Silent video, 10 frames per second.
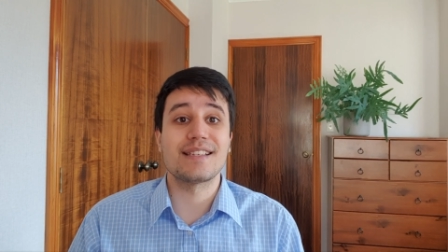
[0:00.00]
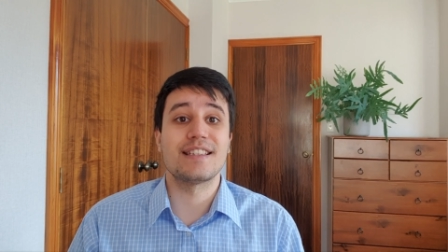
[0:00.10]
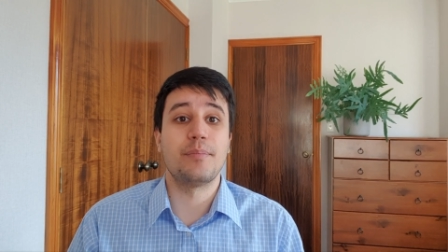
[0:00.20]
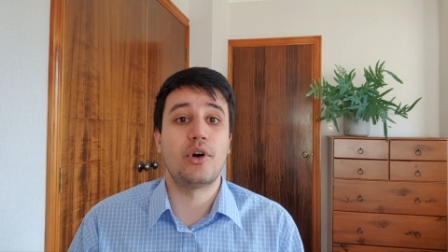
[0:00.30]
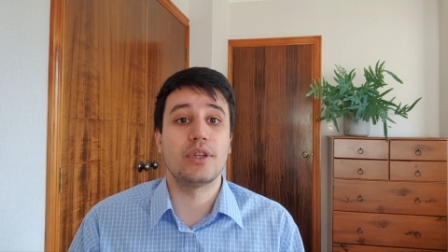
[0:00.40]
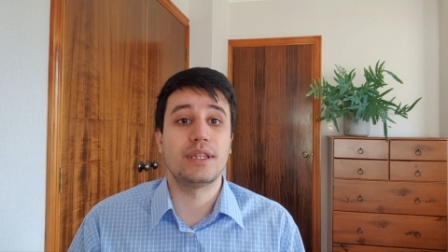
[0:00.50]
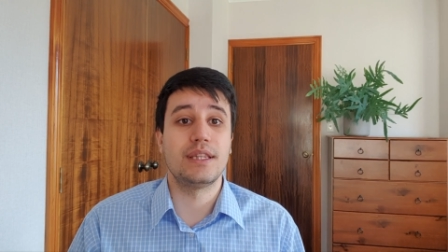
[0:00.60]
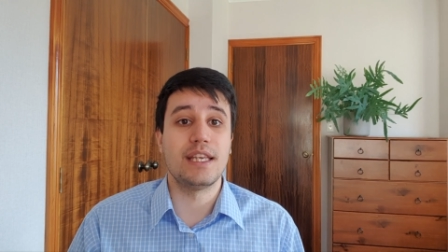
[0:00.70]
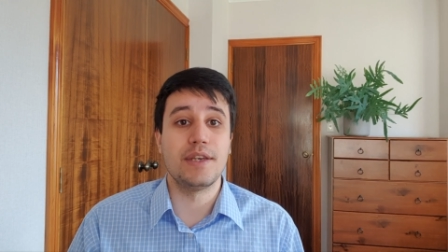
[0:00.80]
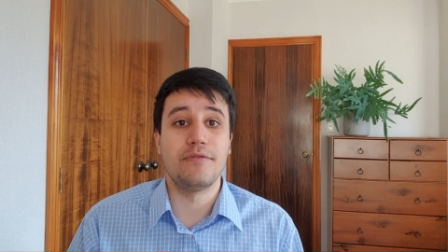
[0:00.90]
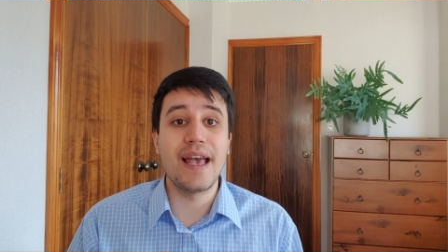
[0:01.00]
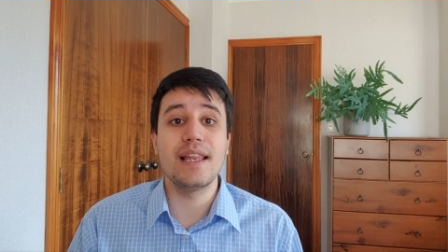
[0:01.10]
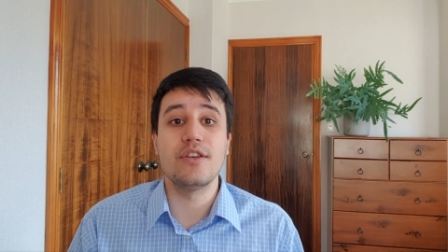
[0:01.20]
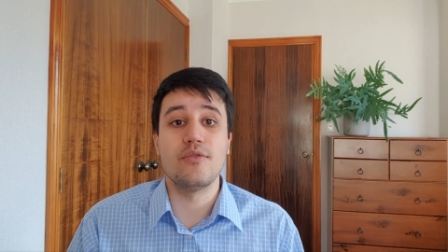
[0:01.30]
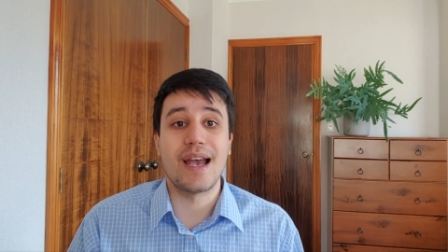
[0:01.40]
asked about
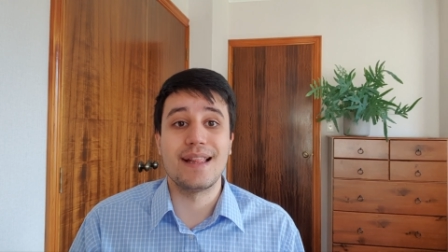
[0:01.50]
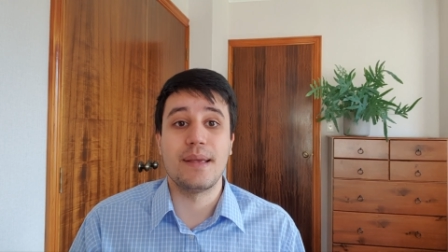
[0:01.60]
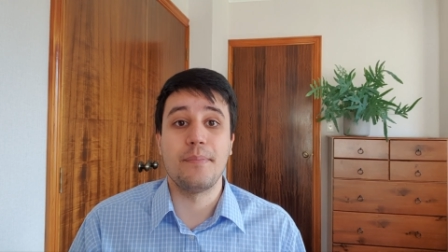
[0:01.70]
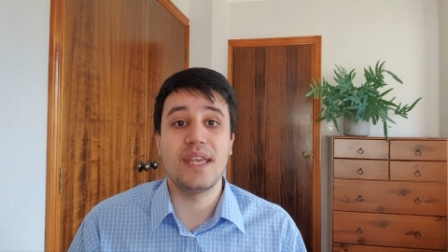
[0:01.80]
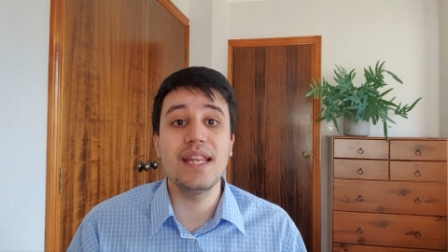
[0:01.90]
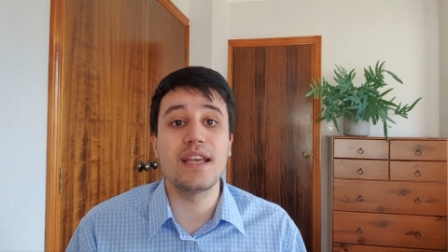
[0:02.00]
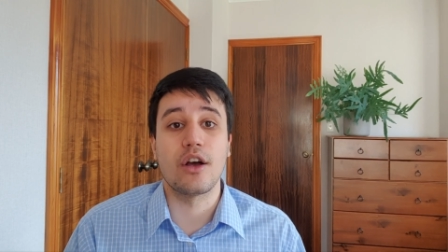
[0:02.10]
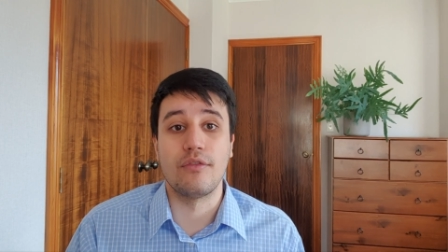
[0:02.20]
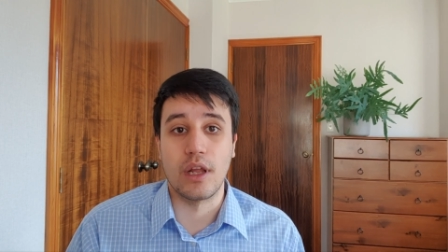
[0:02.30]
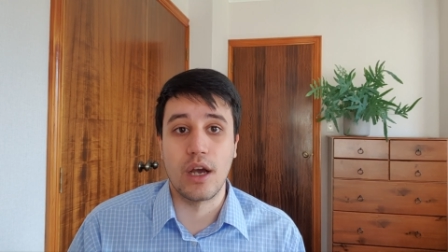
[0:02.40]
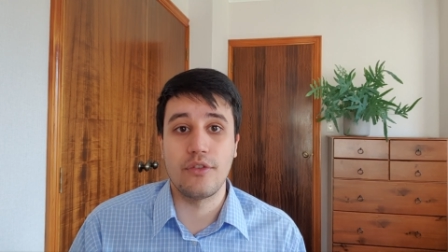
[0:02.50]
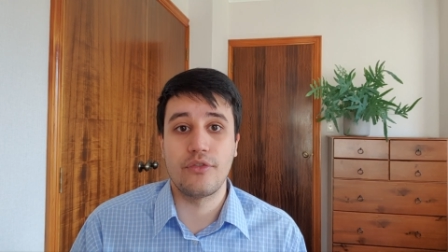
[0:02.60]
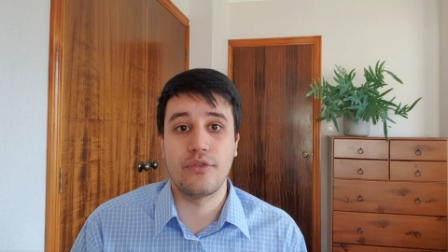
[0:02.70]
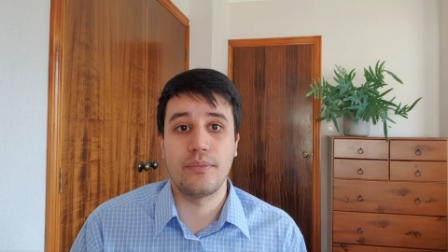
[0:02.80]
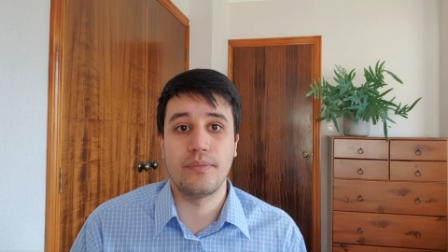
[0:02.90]
the value and the meaning of
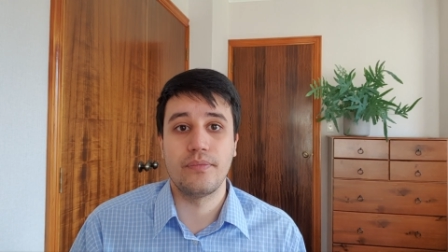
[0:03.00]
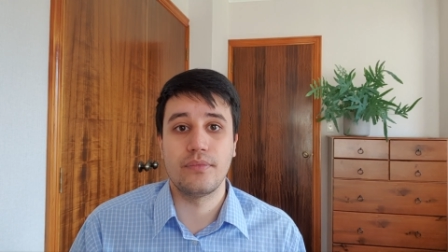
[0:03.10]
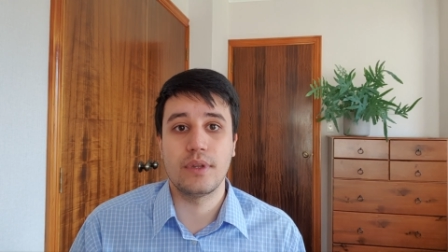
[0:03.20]
life,